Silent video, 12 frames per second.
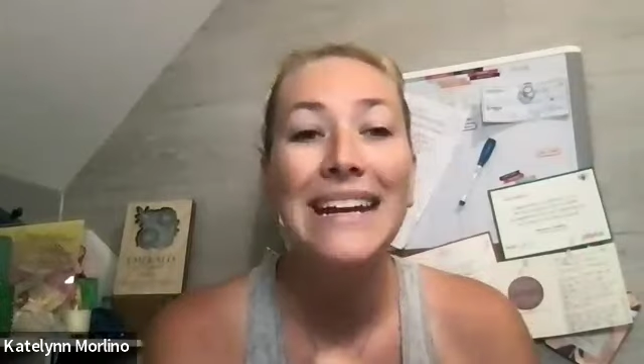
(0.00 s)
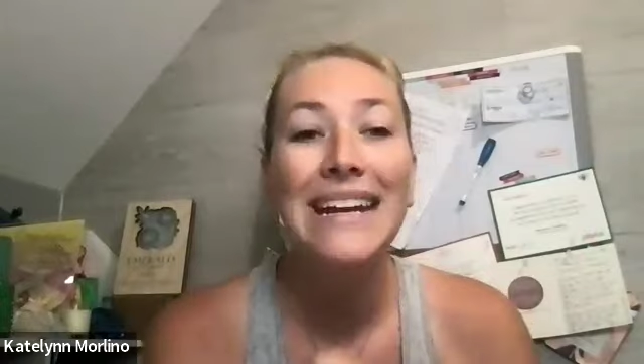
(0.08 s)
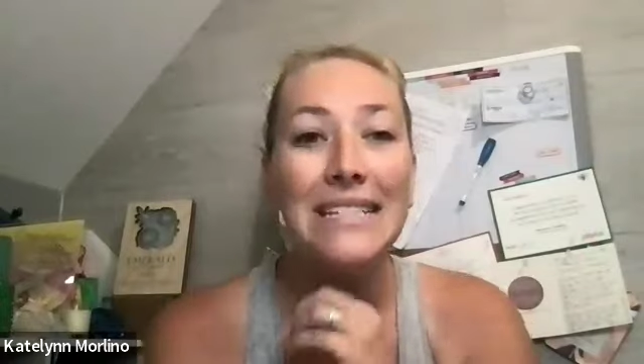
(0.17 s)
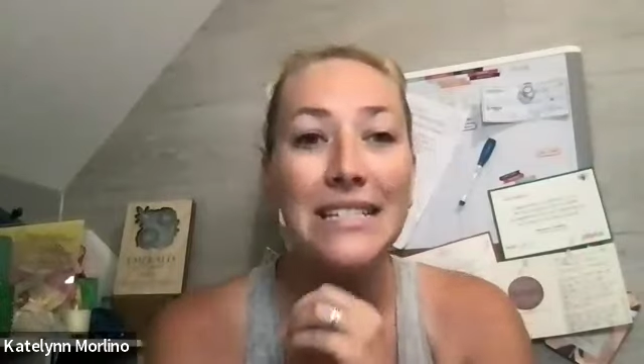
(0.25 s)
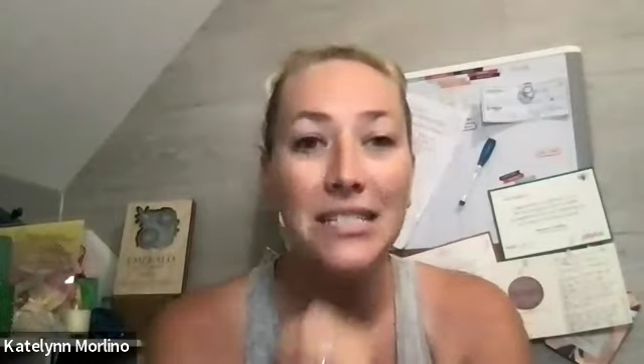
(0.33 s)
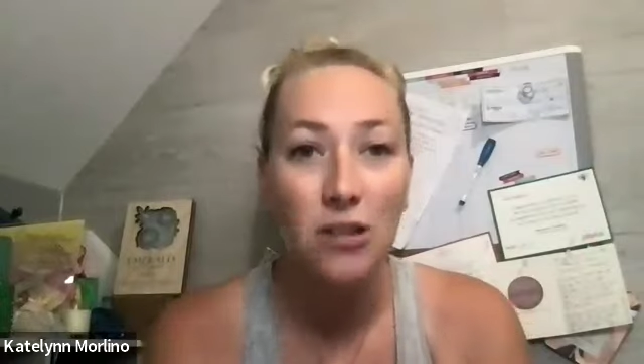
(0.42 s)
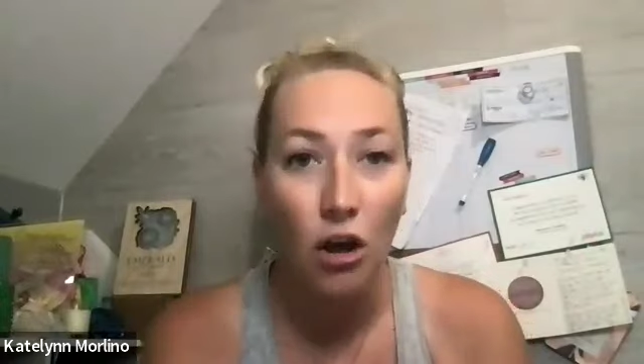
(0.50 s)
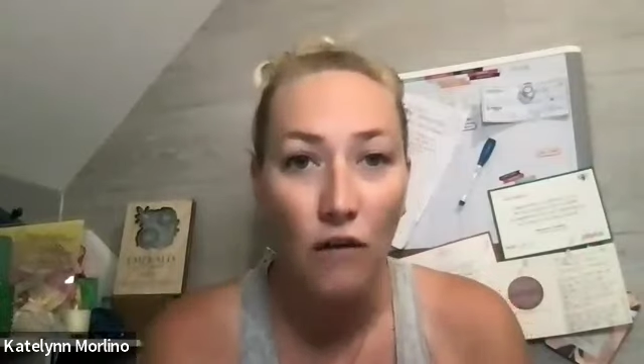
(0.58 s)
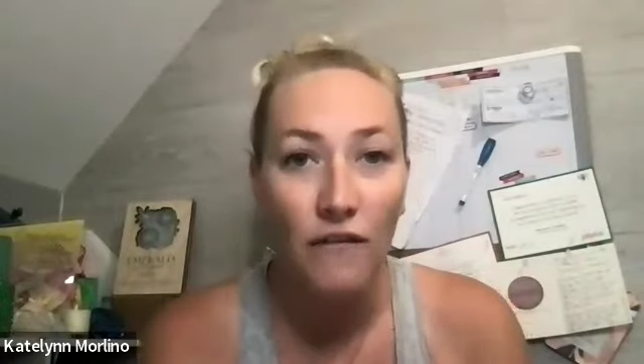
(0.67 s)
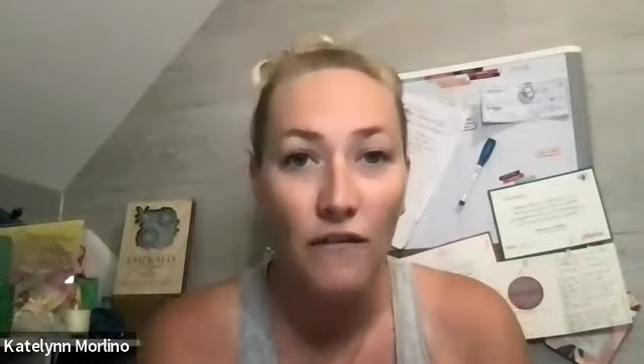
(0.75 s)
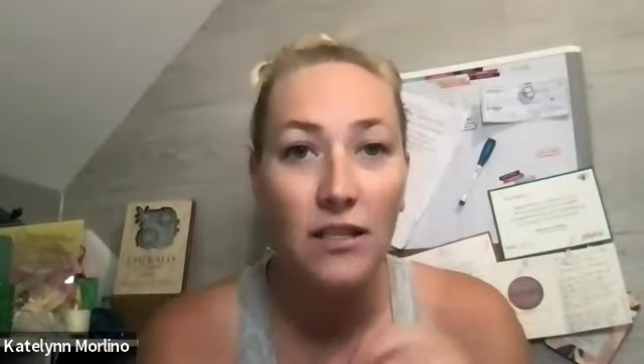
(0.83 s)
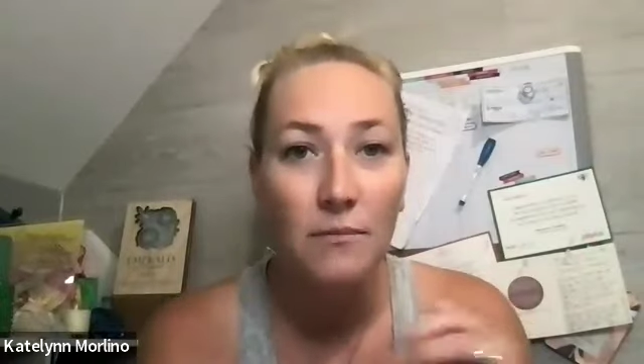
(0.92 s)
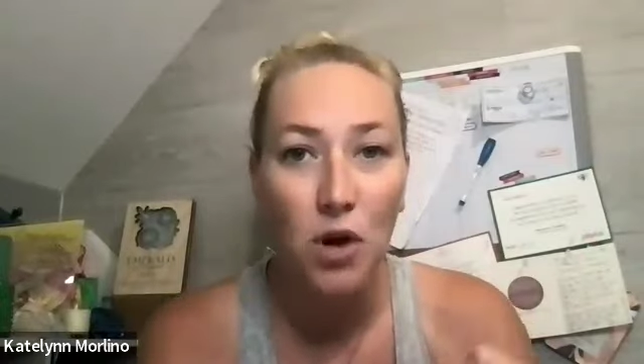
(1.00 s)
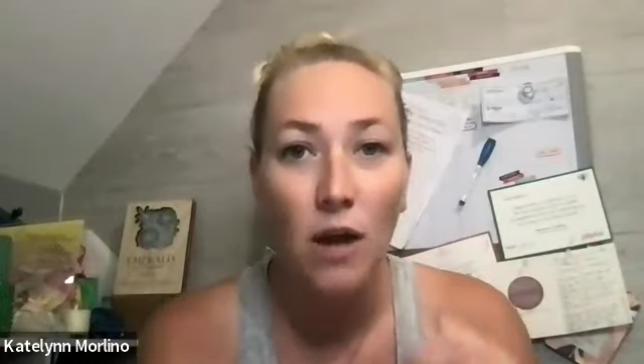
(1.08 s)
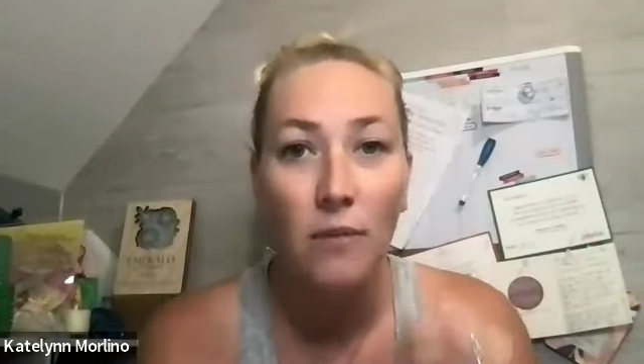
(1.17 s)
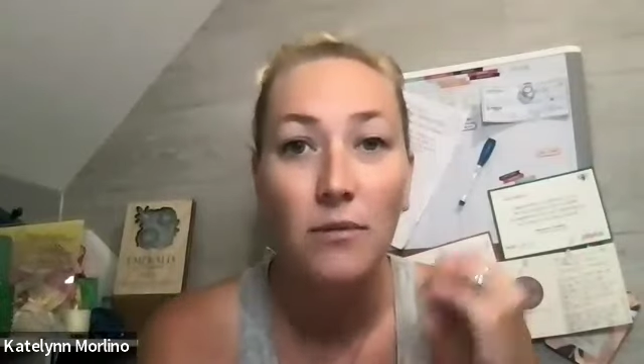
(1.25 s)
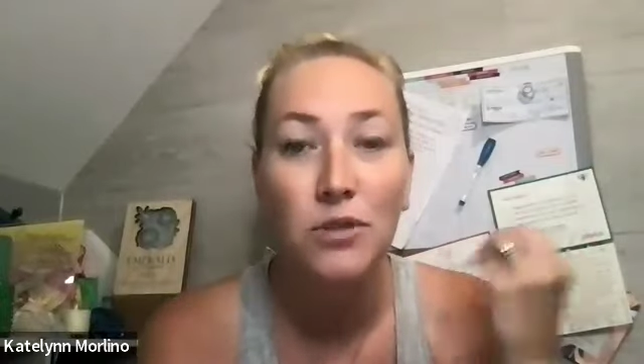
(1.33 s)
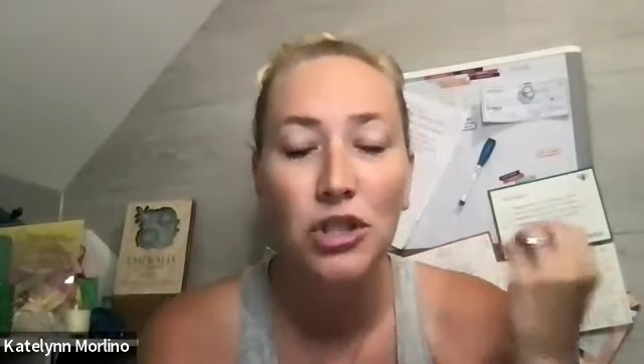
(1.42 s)
It is solving the
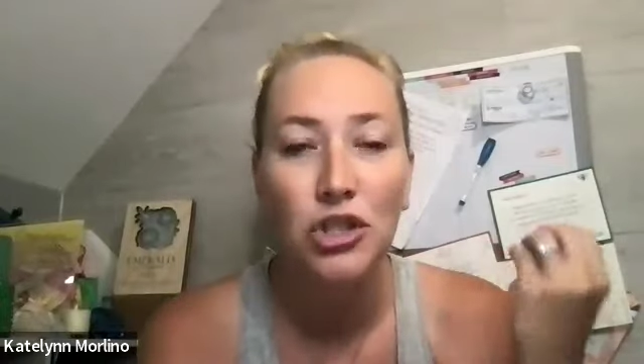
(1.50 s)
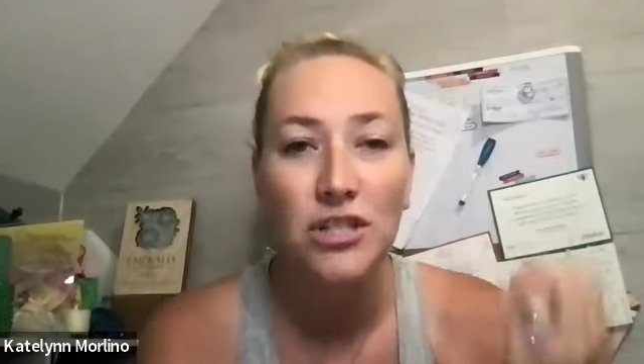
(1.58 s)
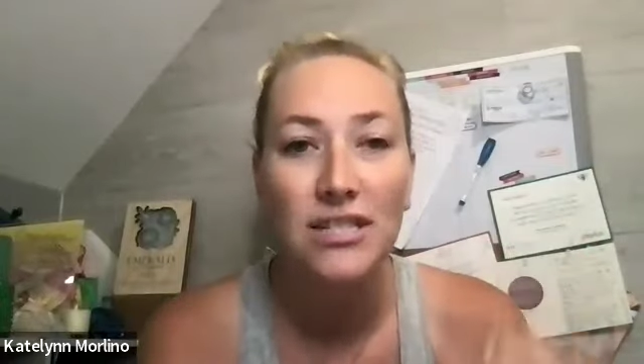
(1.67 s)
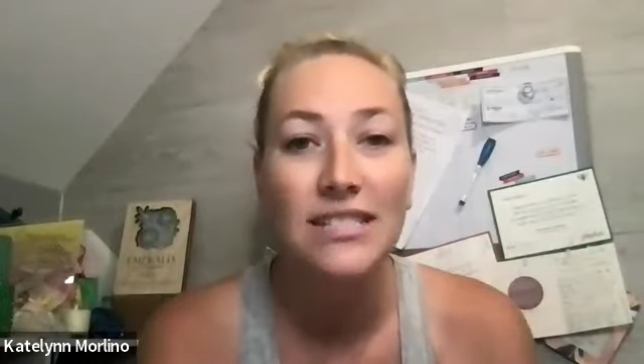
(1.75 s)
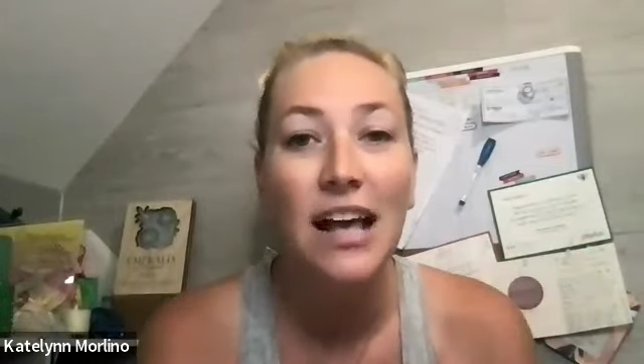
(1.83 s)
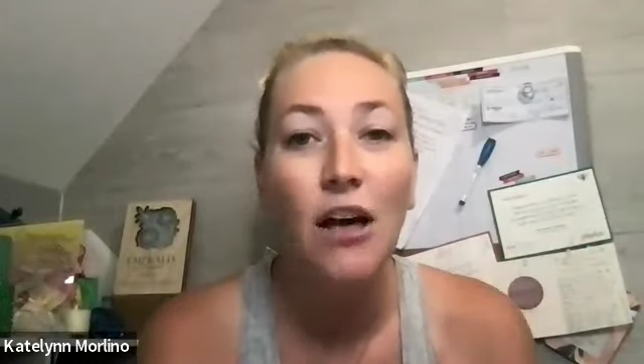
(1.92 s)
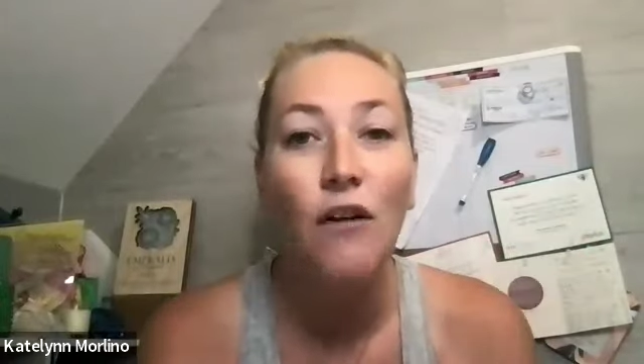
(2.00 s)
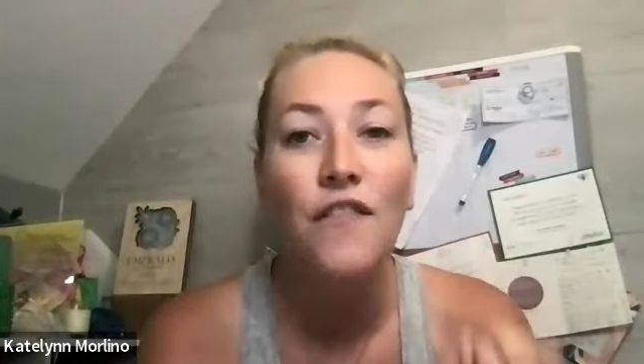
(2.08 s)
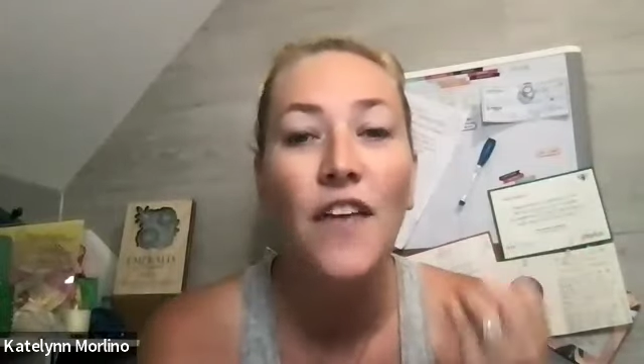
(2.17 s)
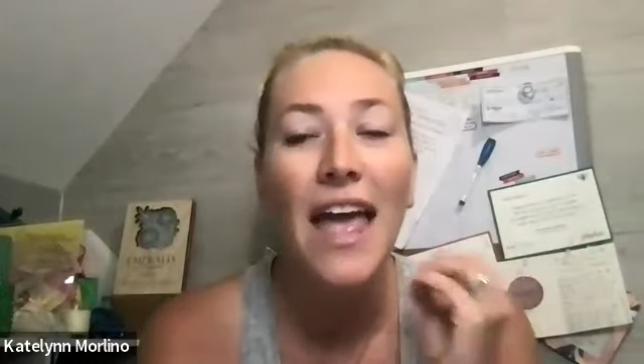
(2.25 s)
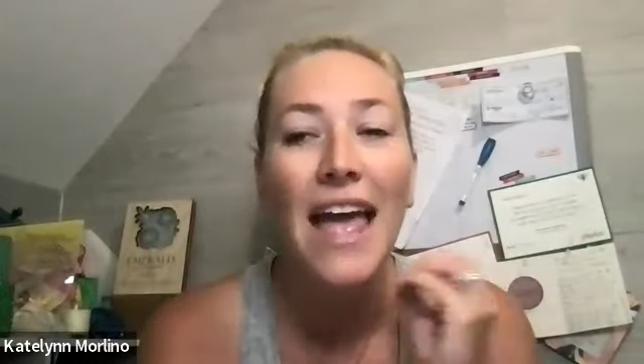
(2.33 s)
problem yourself